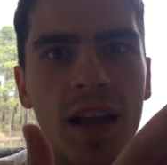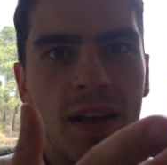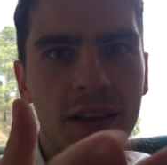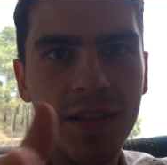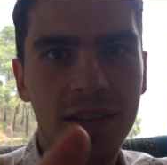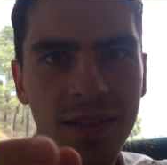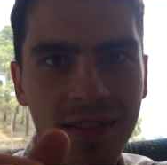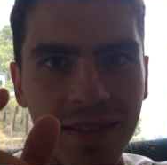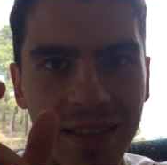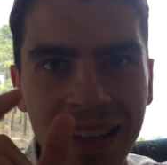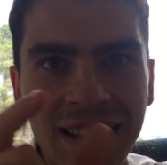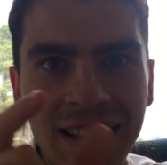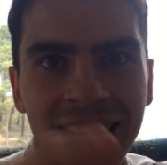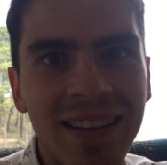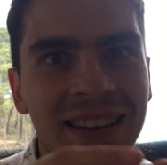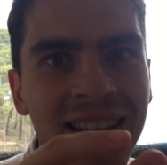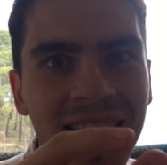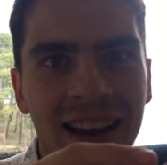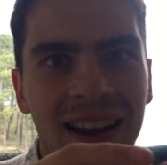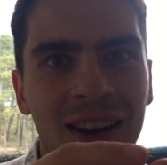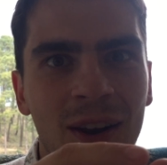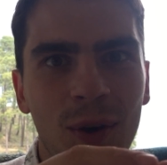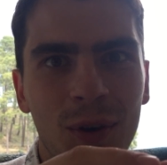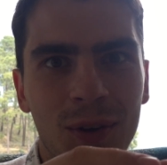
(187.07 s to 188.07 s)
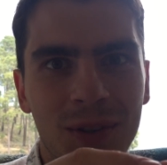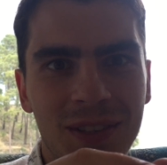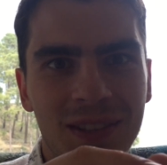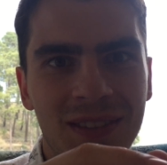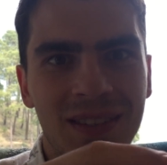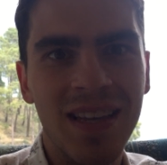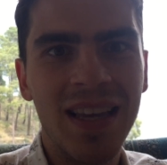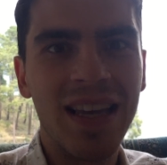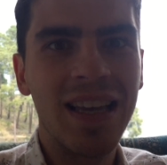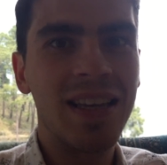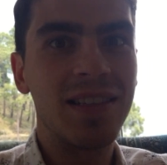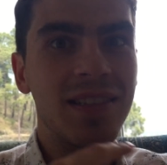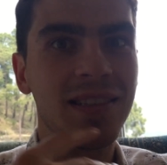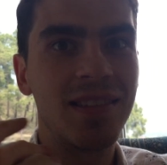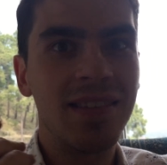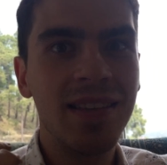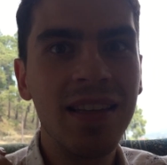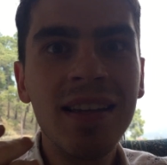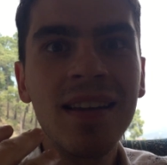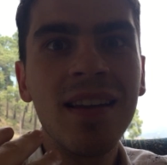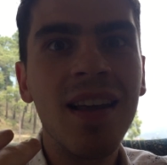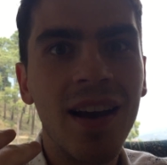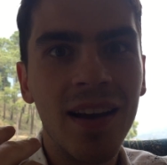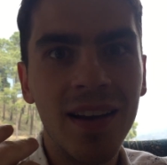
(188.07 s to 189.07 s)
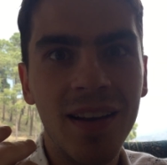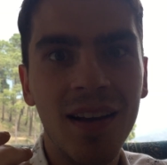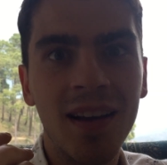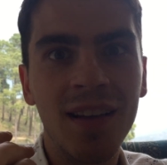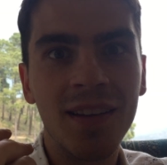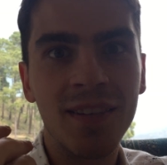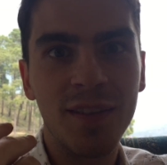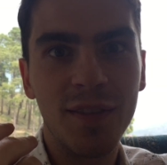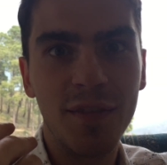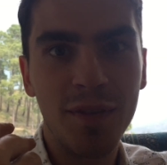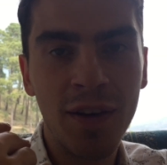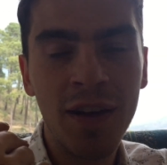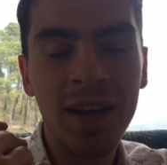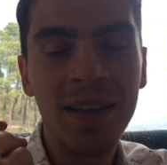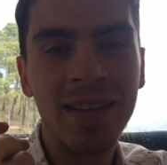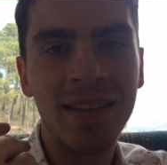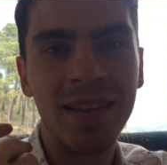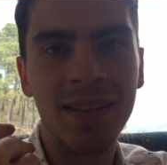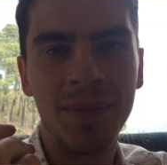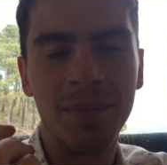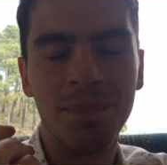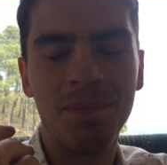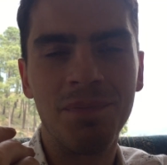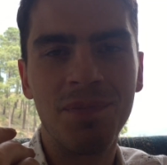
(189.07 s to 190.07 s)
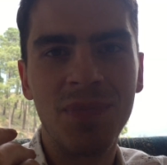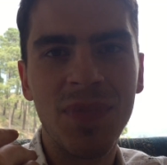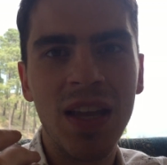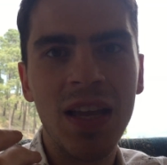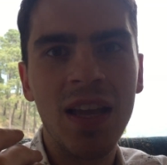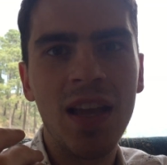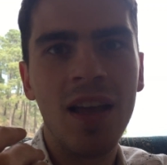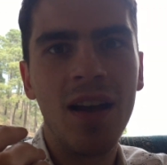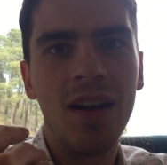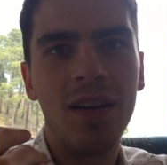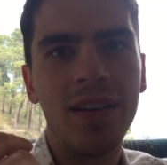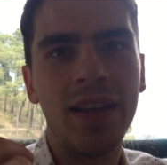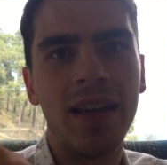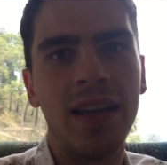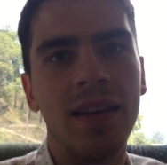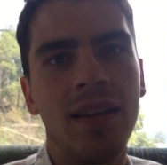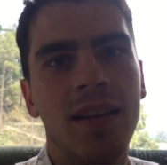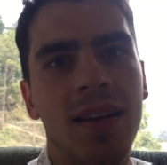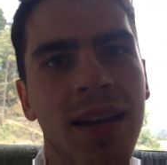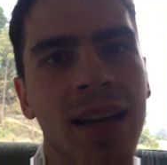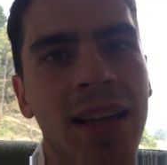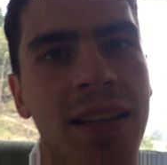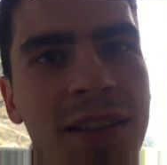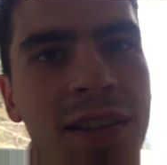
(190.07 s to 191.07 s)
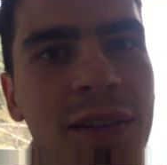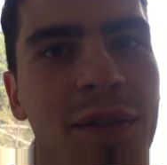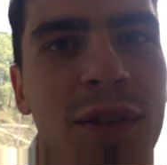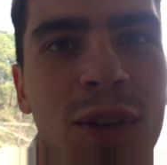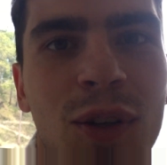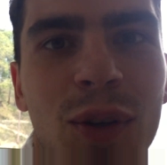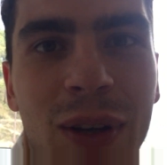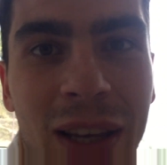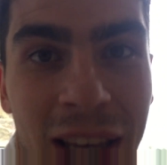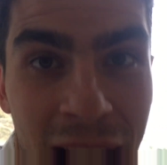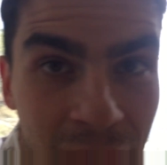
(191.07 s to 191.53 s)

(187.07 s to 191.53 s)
Still they are lost. Still I can't find them. Okay, let's have a look